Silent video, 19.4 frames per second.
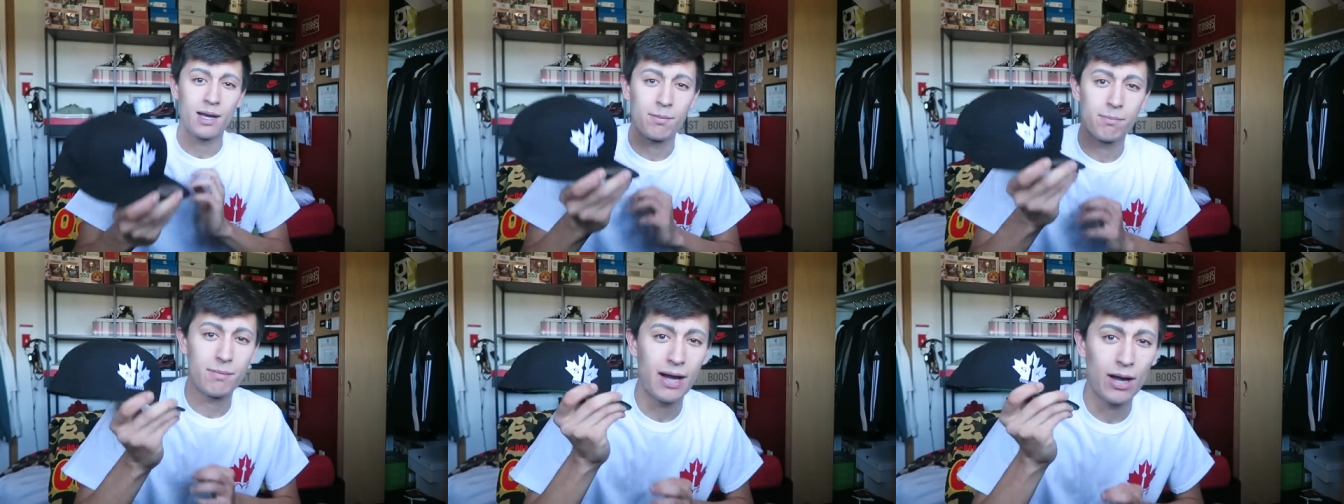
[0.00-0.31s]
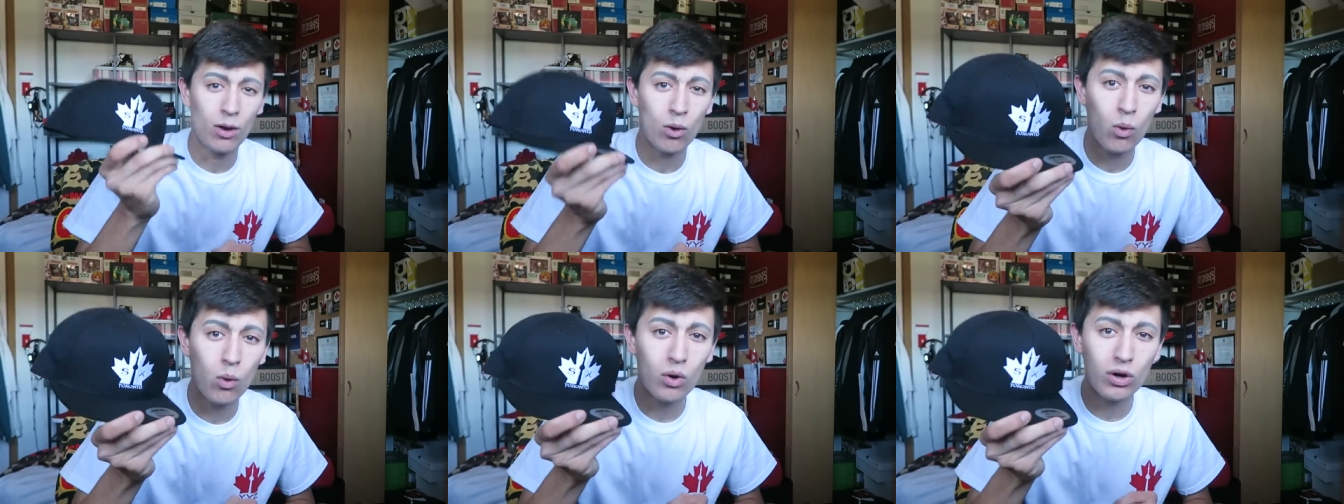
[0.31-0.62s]
my
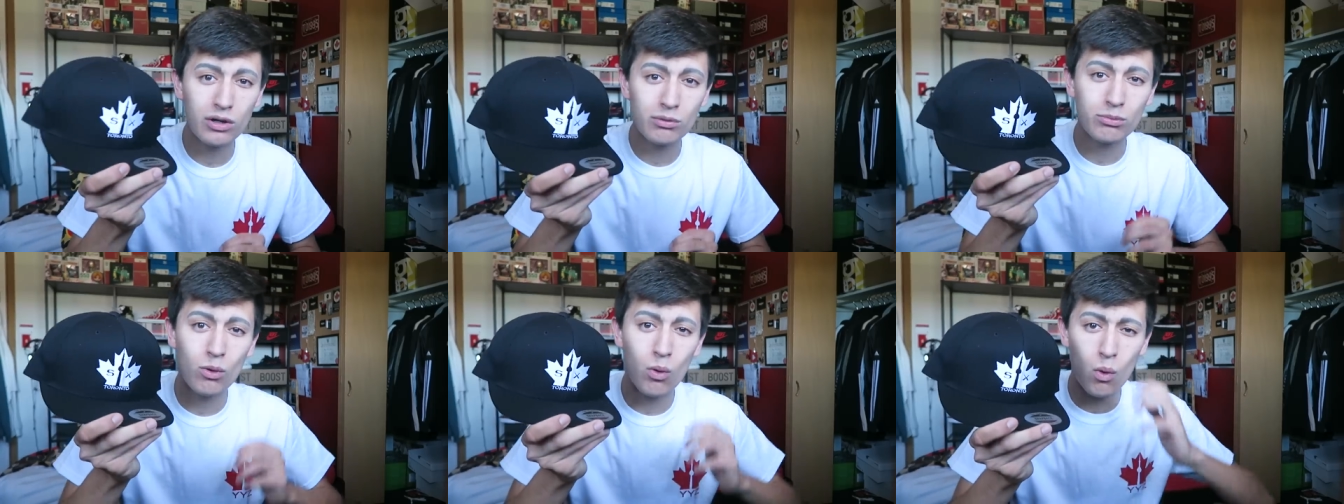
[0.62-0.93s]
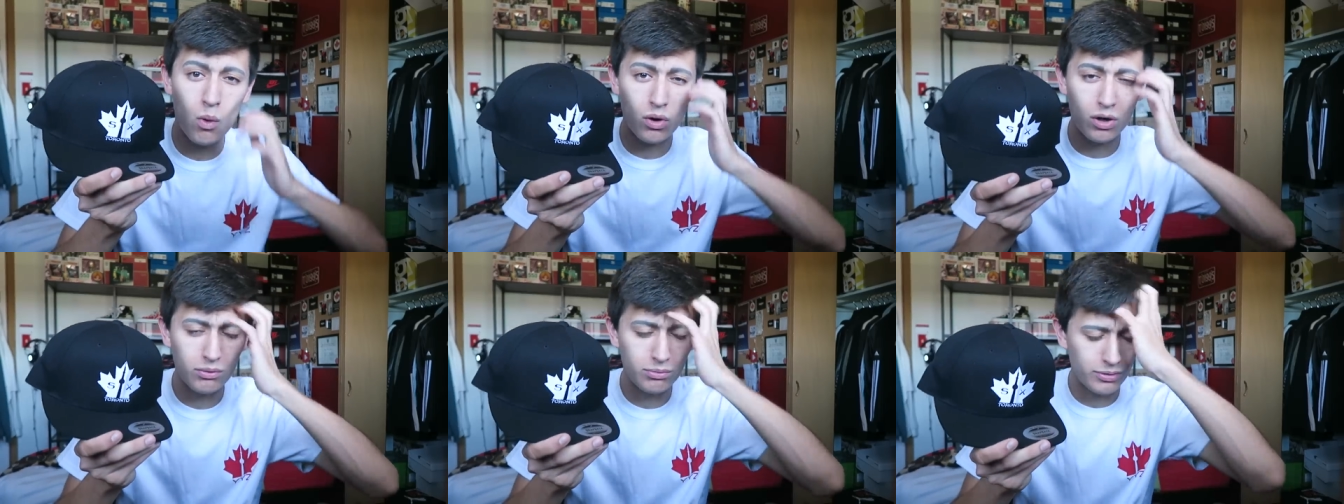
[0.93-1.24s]
horrible,
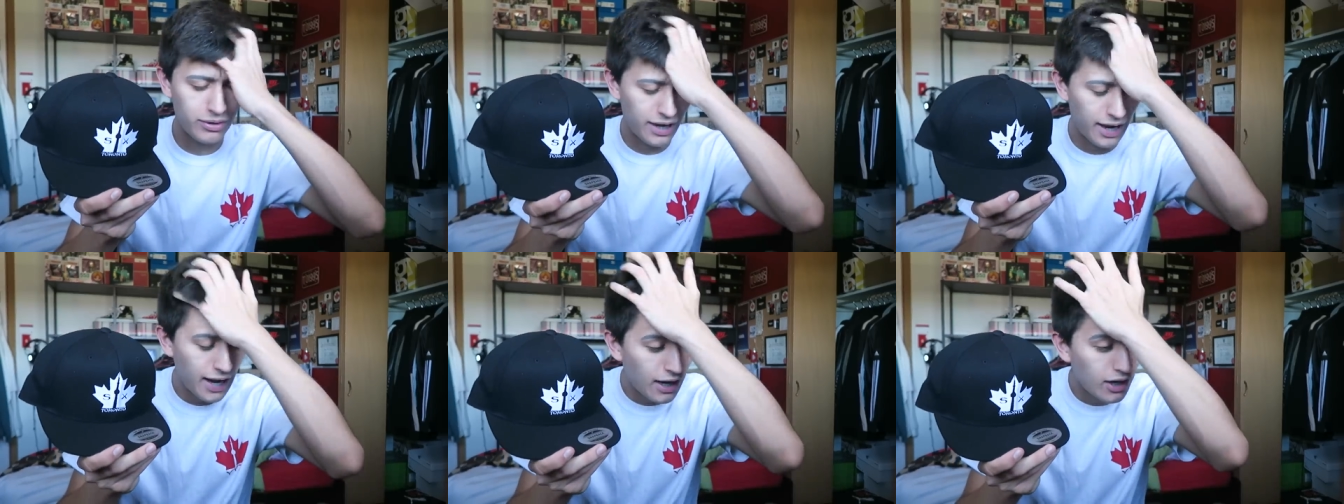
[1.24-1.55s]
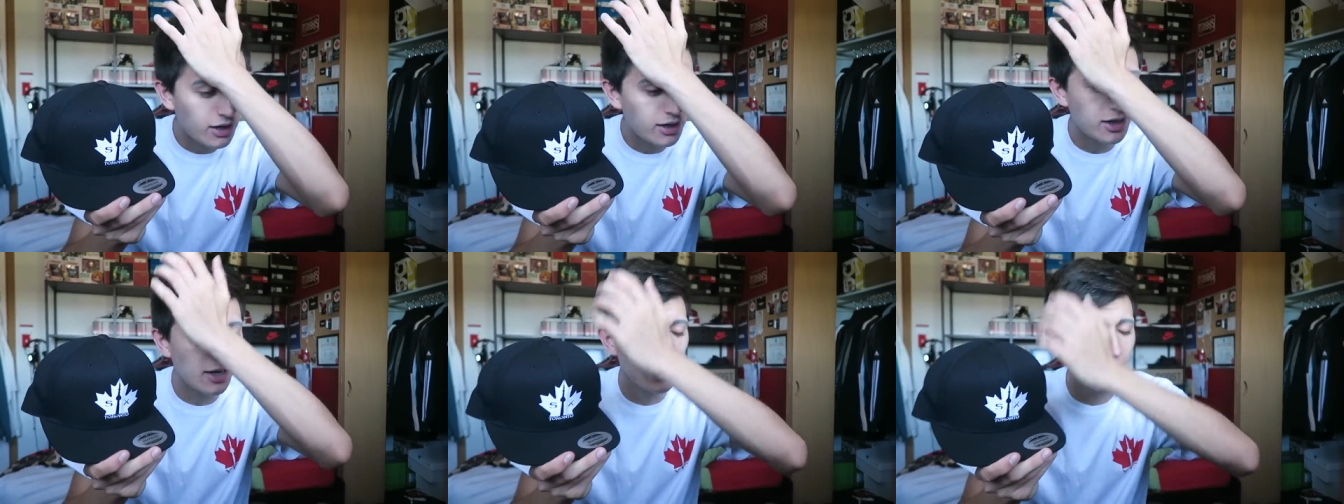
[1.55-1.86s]
horrible
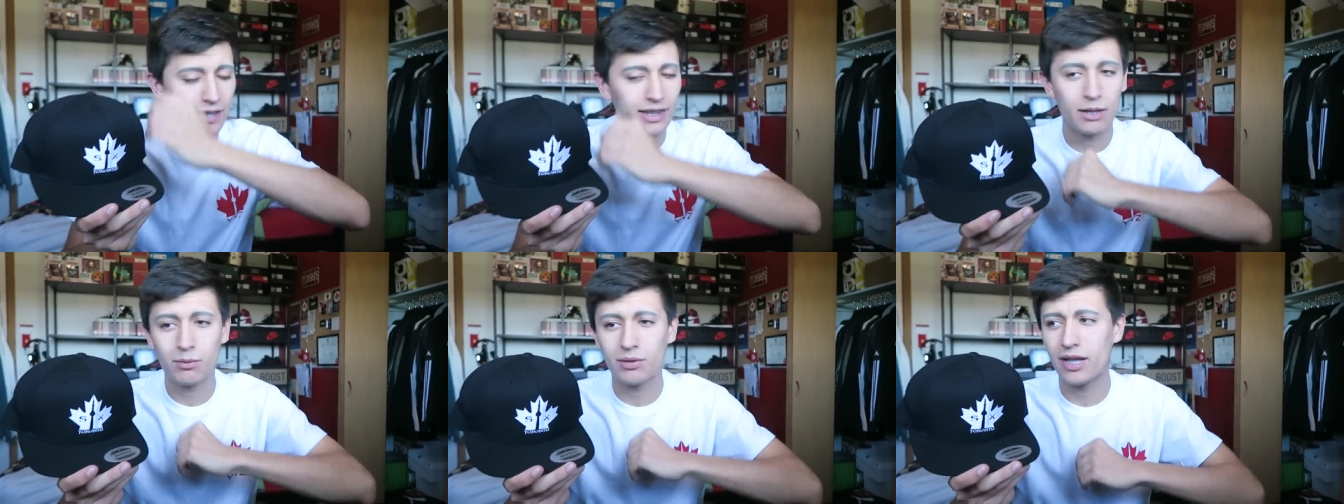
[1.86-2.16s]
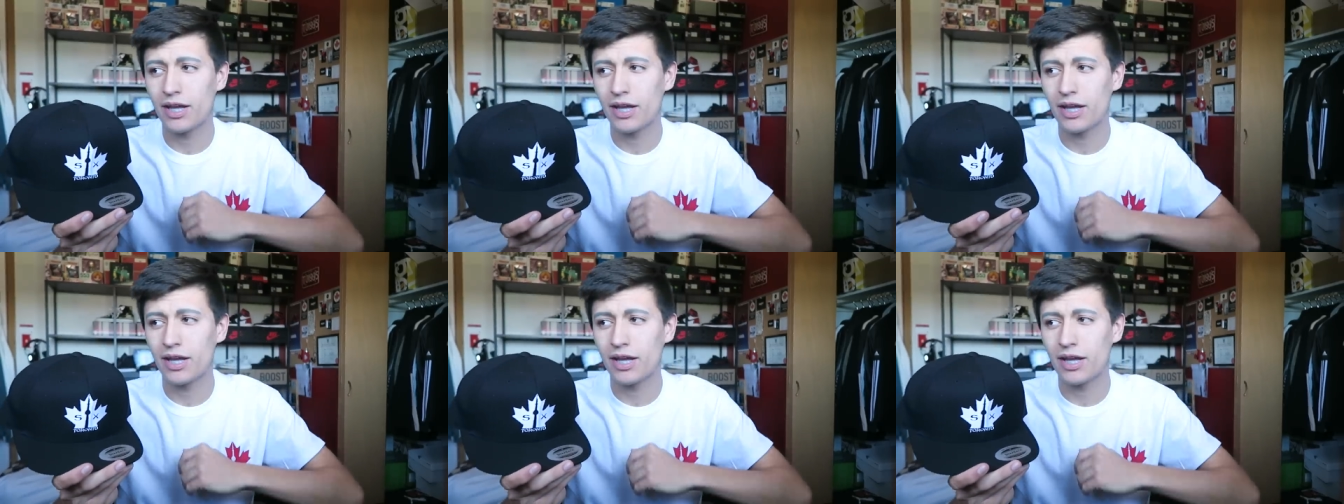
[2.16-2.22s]
haircut. They were